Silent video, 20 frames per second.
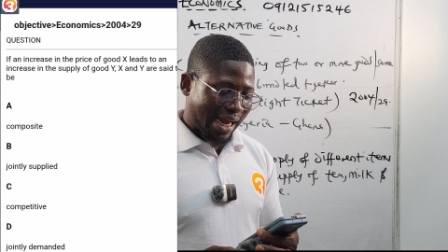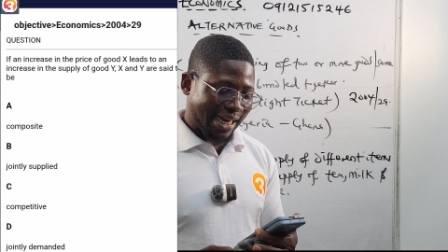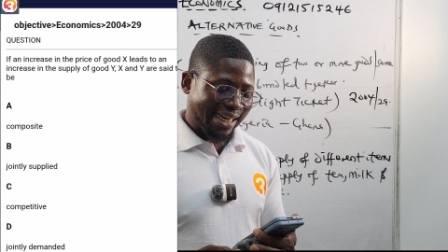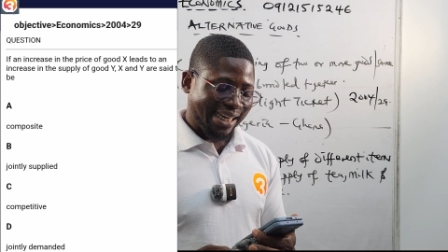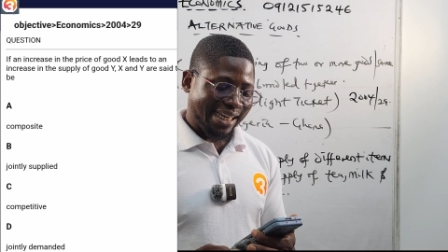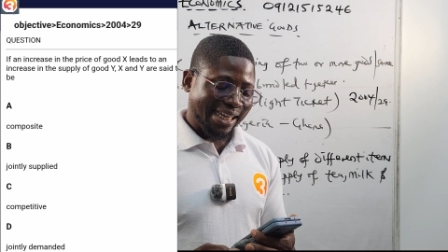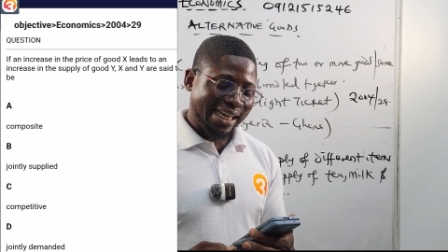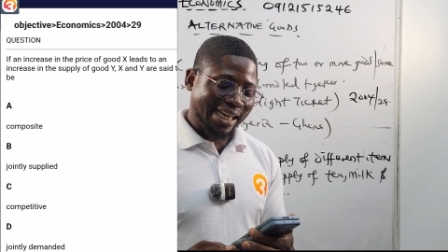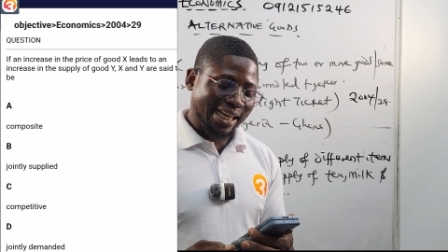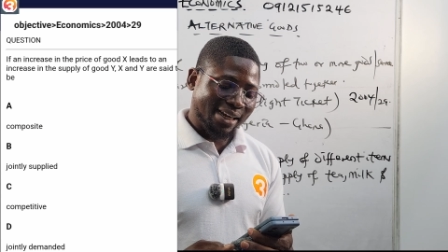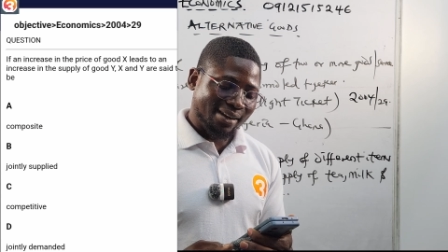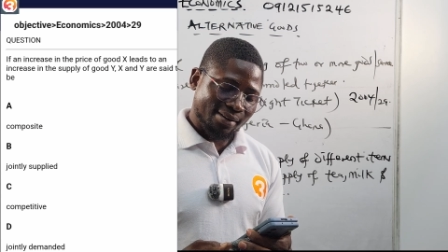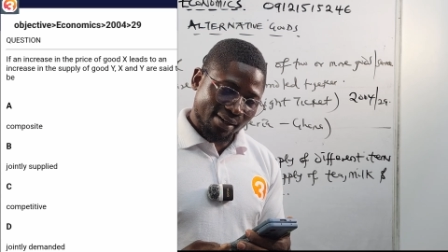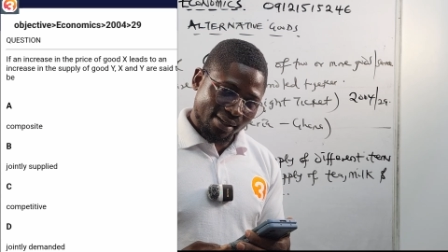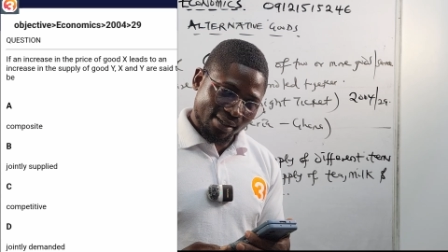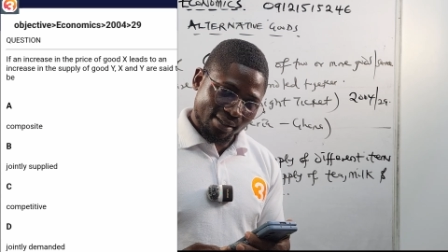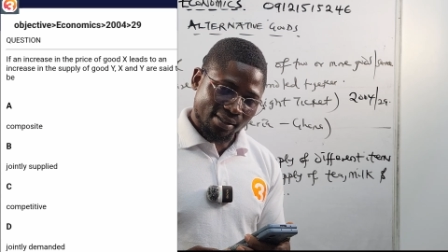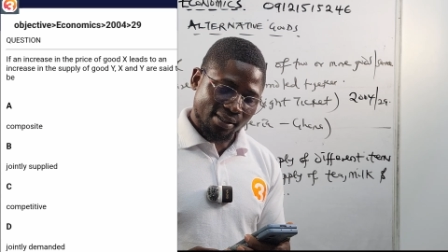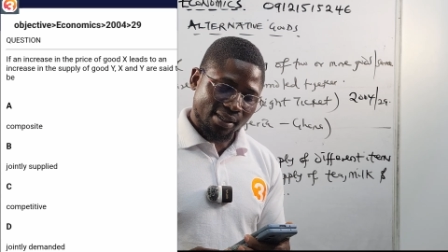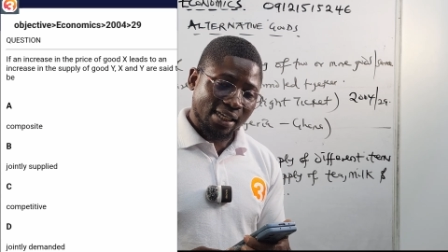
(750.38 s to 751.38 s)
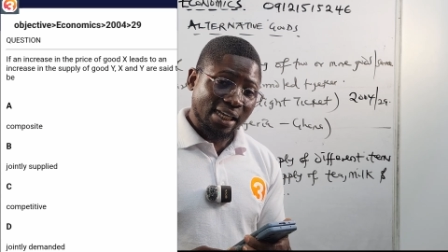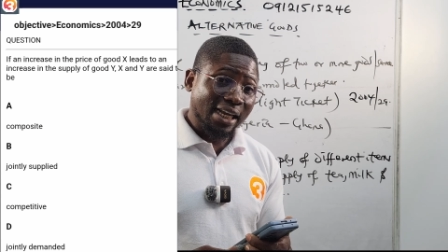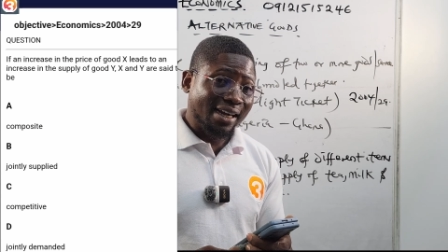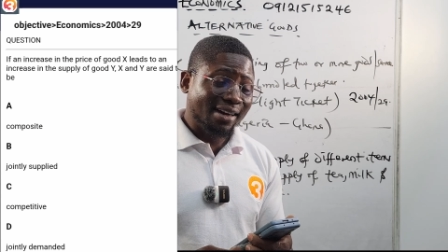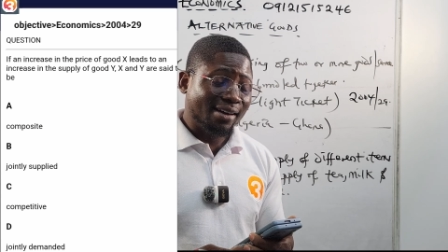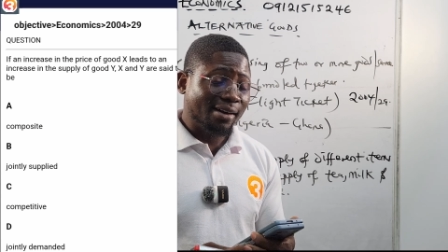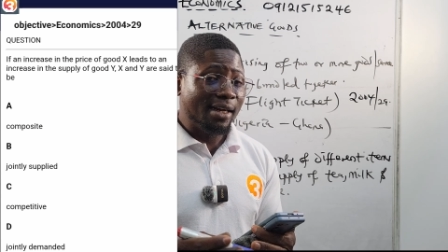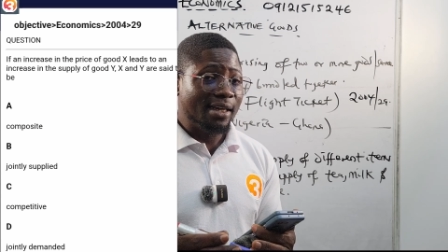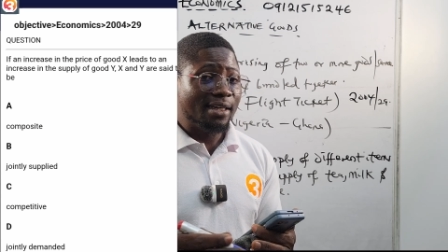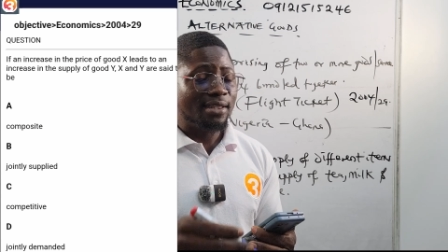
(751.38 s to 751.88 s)
an increase,
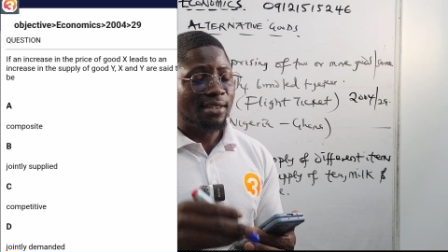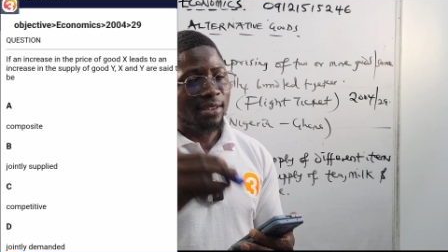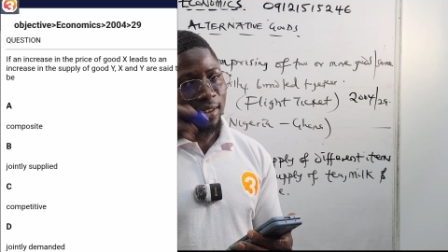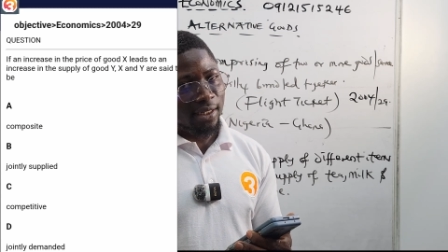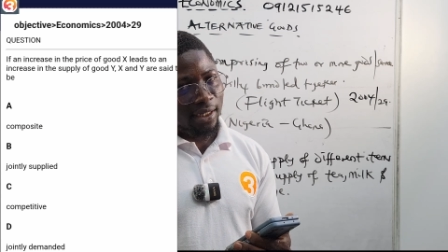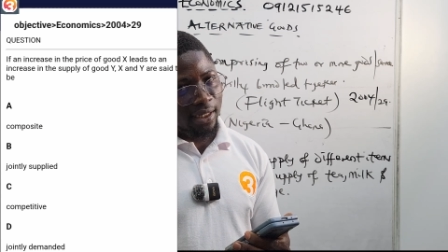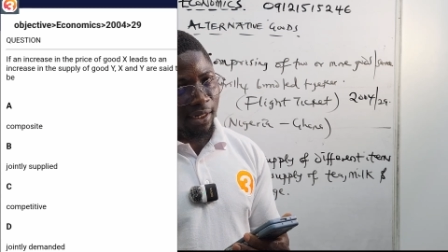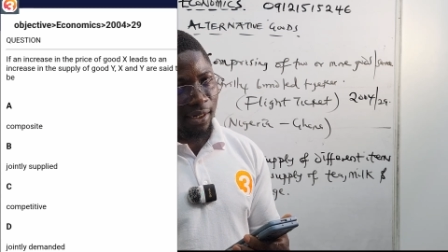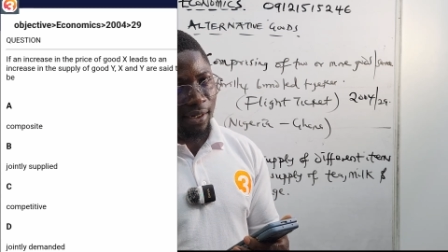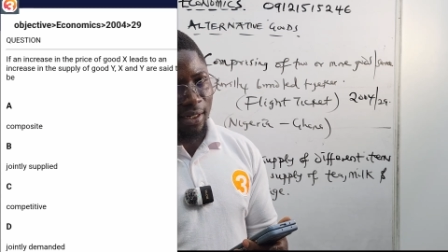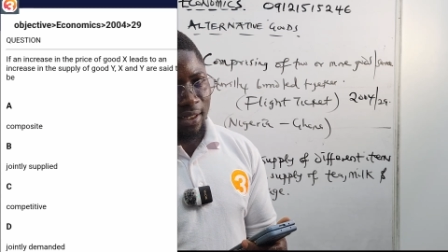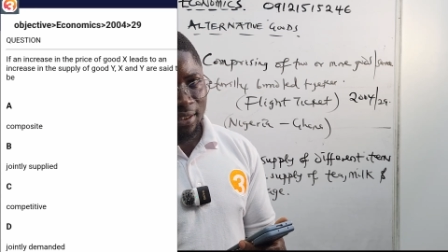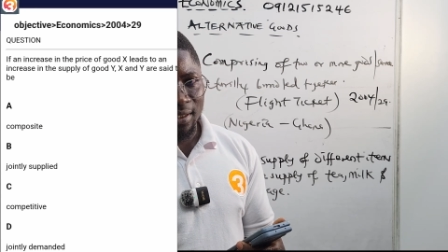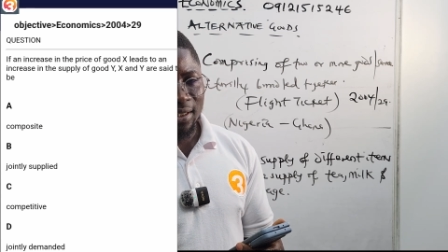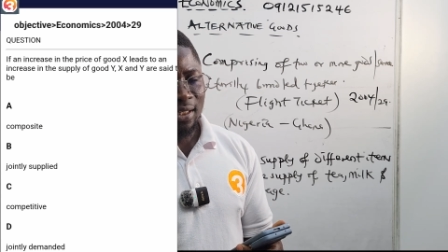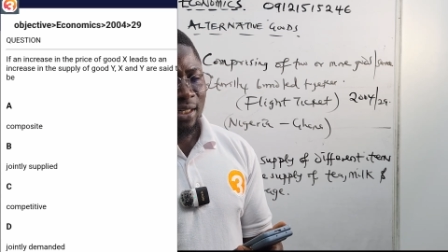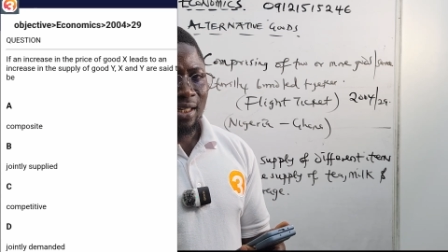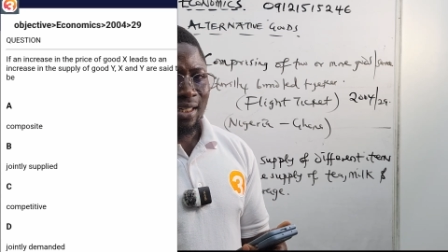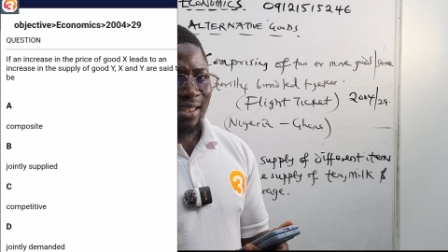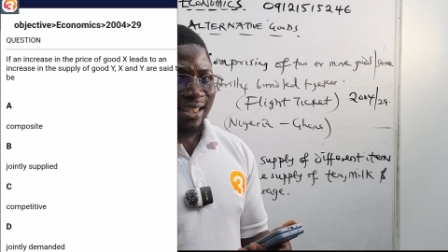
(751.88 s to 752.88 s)
increase, increase,